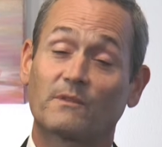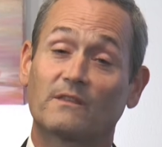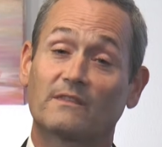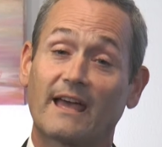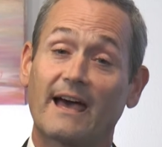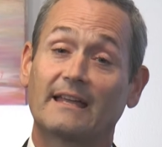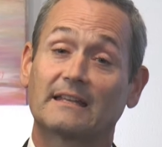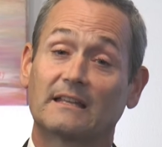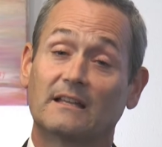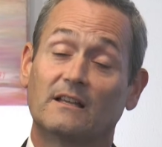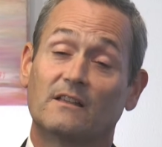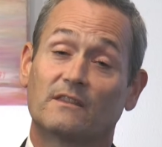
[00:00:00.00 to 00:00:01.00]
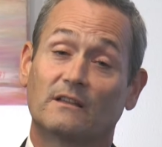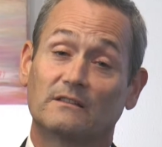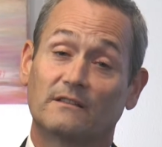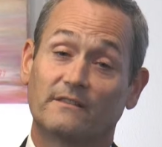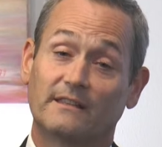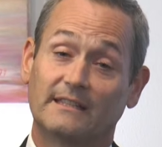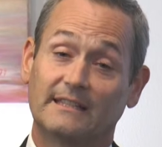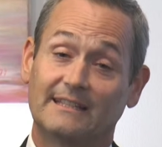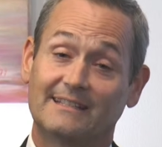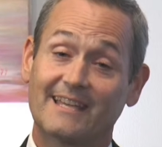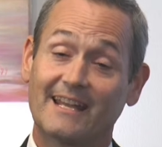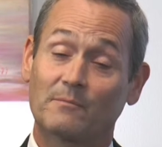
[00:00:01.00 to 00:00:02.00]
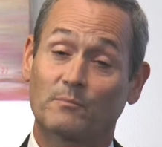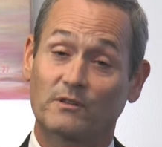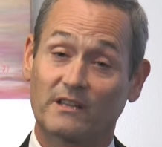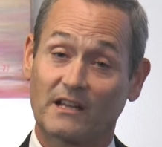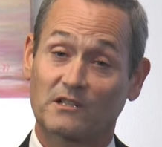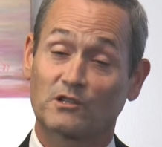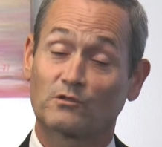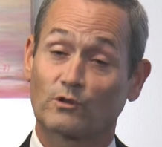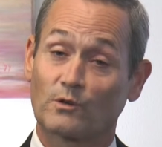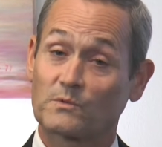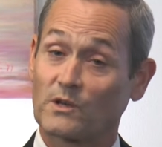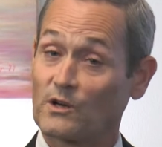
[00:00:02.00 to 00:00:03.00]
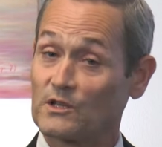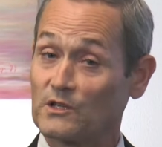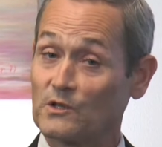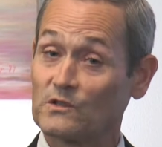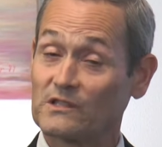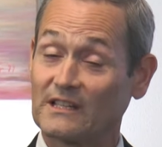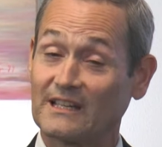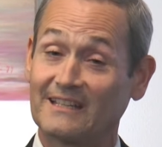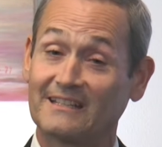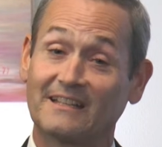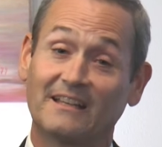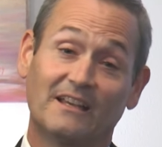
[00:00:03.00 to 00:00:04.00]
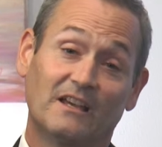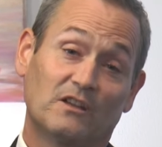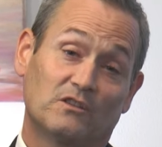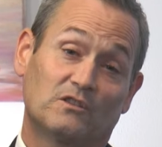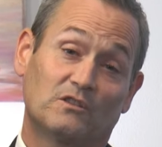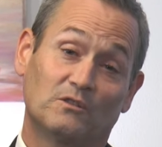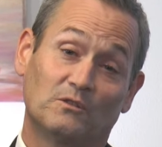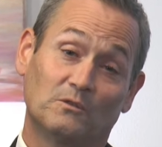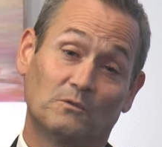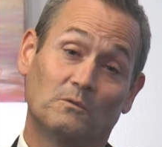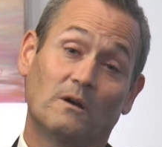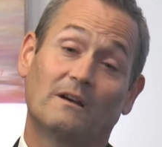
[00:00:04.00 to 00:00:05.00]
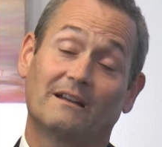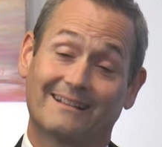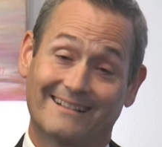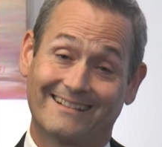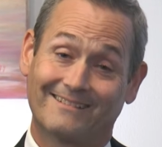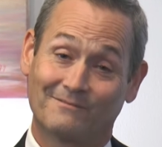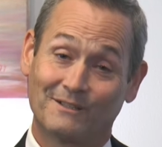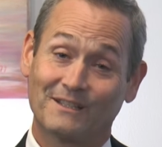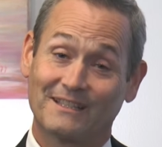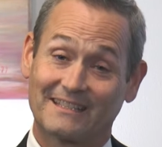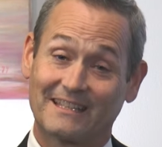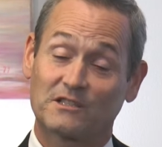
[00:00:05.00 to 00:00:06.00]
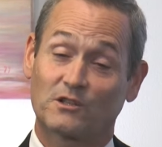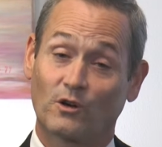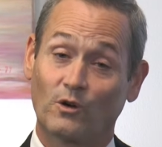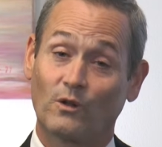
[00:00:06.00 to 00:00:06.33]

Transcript: that the tenant protection groups are using to really get your whole